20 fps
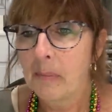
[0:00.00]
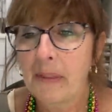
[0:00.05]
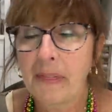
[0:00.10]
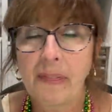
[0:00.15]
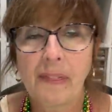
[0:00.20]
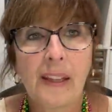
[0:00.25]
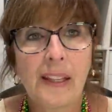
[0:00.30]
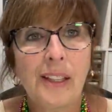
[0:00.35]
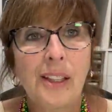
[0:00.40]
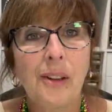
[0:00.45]

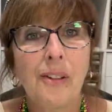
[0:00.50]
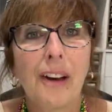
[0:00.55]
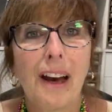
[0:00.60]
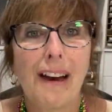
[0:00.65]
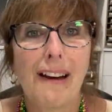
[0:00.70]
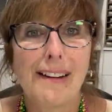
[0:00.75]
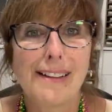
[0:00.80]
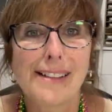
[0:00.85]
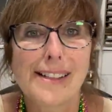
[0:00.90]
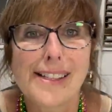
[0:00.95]
But thank you
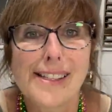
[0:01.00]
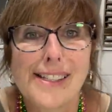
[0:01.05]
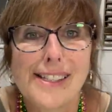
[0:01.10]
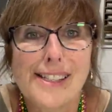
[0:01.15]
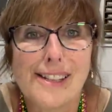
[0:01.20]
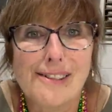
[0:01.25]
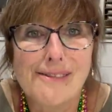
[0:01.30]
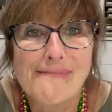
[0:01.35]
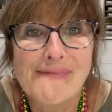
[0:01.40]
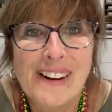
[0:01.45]
guys
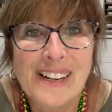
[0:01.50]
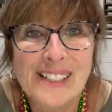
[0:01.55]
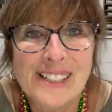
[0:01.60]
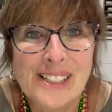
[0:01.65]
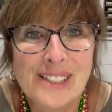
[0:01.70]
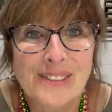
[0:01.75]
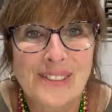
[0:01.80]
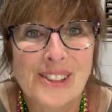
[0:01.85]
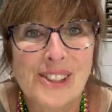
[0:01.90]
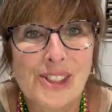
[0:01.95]
so
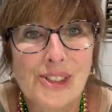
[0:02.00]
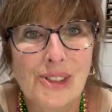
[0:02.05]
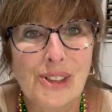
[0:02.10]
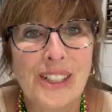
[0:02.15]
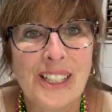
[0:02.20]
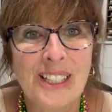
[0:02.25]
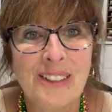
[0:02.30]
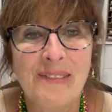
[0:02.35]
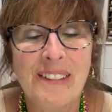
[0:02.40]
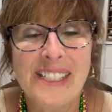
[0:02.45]
much for
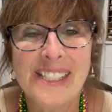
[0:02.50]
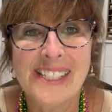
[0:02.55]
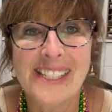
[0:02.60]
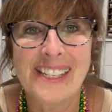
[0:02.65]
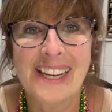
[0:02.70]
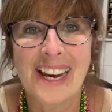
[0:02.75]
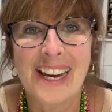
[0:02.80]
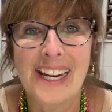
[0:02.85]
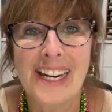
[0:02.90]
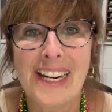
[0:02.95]
joining me
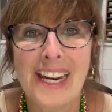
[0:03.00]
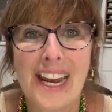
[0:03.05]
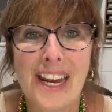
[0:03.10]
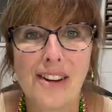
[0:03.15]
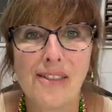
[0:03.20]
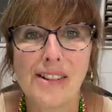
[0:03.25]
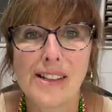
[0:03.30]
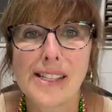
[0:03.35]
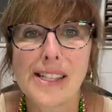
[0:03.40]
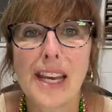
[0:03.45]
tonight.
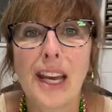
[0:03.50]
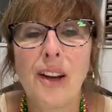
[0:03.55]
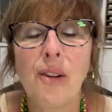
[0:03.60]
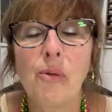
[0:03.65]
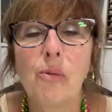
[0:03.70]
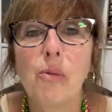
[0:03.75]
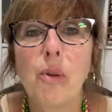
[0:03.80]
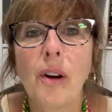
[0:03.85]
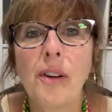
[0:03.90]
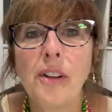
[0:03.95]
It was
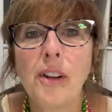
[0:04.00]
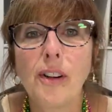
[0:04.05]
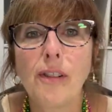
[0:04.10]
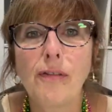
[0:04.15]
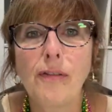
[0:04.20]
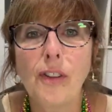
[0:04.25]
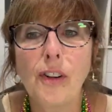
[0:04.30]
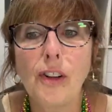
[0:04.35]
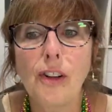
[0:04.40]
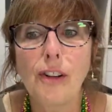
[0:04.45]
a
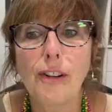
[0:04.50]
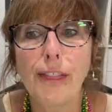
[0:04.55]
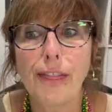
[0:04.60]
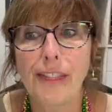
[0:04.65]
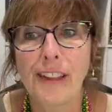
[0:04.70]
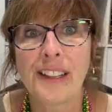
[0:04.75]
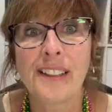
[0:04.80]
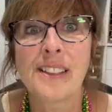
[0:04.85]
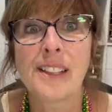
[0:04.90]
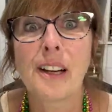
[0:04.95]

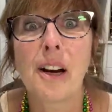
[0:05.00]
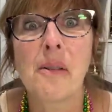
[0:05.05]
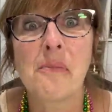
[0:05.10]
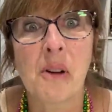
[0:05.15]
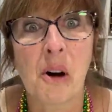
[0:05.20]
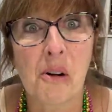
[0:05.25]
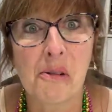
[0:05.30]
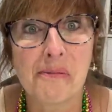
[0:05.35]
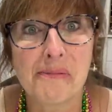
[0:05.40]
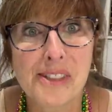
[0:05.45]
wonderful thing to
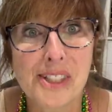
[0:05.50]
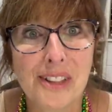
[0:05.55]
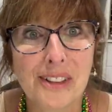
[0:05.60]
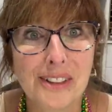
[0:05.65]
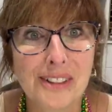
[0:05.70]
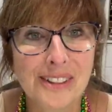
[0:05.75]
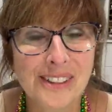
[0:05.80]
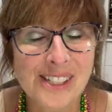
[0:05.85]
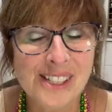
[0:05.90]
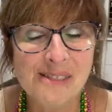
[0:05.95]
come home
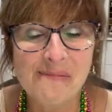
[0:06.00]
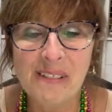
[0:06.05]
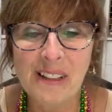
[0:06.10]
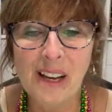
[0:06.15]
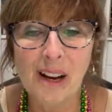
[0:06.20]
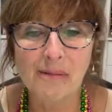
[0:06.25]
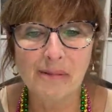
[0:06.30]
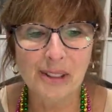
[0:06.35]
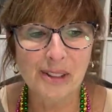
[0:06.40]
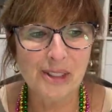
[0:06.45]
to, to
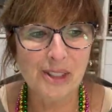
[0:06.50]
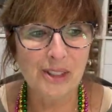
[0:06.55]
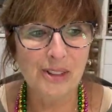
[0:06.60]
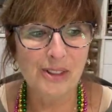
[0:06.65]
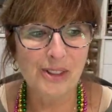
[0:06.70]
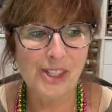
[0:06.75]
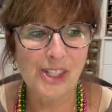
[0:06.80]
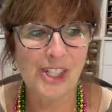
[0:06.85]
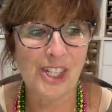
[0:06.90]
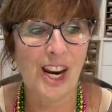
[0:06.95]
be able
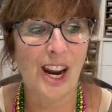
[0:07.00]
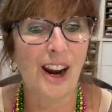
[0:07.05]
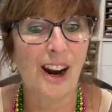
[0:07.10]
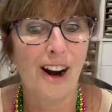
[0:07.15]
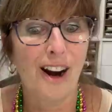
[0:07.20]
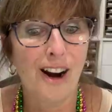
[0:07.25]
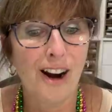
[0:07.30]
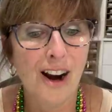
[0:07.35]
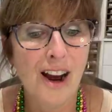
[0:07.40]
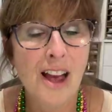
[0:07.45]
to
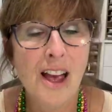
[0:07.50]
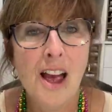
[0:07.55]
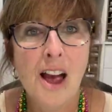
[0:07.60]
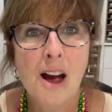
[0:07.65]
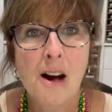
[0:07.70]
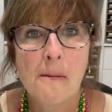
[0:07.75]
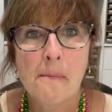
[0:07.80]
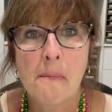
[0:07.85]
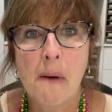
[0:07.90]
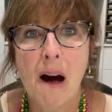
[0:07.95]
share
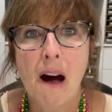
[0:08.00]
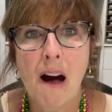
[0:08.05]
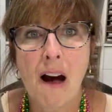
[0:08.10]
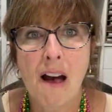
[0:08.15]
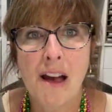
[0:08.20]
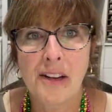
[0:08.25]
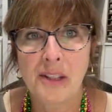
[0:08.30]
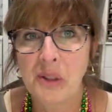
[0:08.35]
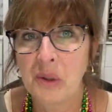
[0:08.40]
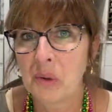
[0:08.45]

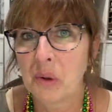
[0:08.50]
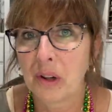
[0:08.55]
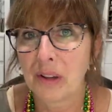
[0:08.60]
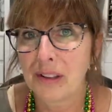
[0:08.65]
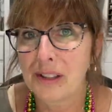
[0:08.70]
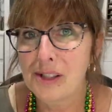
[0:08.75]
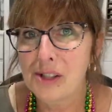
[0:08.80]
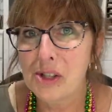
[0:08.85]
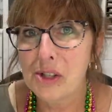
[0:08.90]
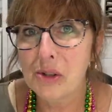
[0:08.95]
my New
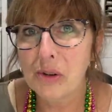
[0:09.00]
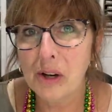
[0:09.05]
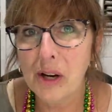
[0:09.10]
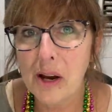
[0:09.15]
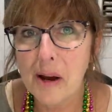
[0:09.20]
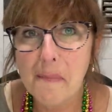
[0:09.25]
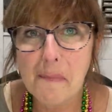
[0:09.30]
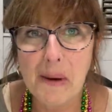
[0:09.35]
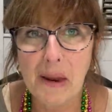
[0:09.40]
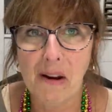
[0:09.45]
Orleans
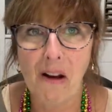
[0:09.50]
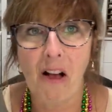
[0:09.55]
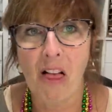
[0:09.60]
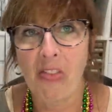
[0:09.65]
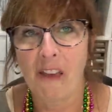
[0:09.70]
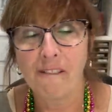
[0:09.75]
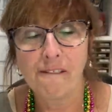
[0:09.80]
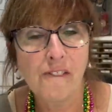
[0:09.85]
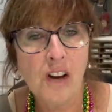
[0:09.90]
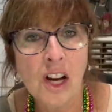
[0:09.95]
trip and
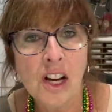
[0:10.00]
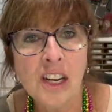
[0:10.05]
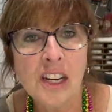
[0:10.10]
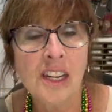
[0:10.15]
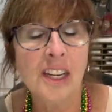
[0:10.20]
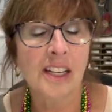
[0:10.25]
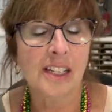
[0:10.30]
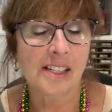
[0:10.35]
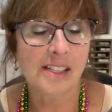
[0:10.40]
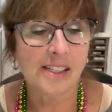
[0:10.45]
all the
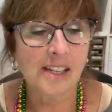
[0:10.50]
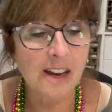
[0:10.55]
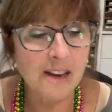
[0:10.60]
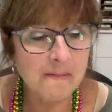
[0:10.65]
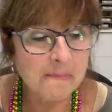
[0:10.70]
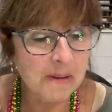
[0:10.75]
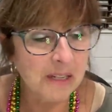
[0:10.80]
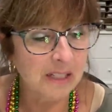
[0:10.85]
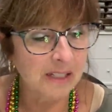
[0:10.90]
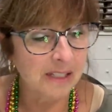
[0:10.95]
fun and
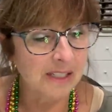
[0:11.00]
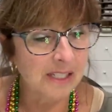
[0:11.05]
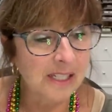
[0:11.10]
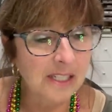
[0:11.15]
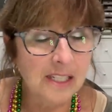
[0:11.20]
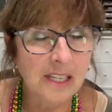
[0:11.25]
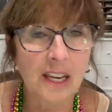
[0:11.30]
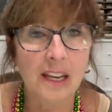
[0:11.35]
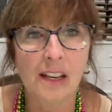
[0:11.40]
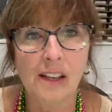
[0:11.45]
excitement and
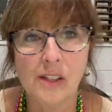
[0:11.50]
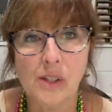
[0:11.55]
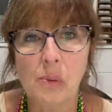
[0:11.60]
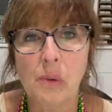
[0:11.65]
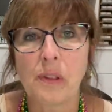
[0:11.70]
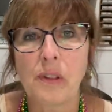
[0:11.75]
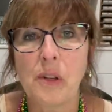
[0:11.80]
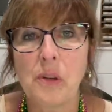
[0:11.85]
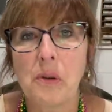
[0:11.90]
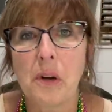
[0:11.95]

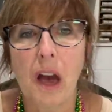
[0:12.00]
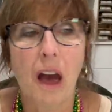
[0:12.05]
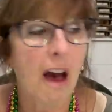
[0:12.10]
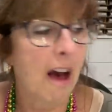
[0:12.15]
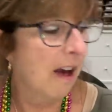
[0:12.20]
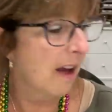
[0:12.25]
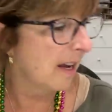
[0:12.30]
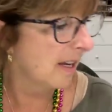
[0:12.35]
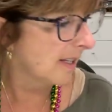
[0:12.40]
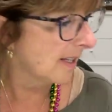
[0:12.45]
details with you
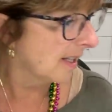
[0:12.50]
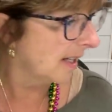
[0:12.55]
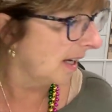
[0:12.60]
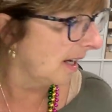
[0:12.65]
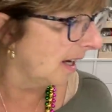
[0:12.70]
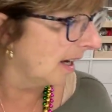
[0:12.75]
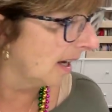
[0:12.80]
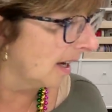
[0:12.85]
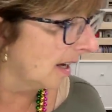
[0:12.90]
guys.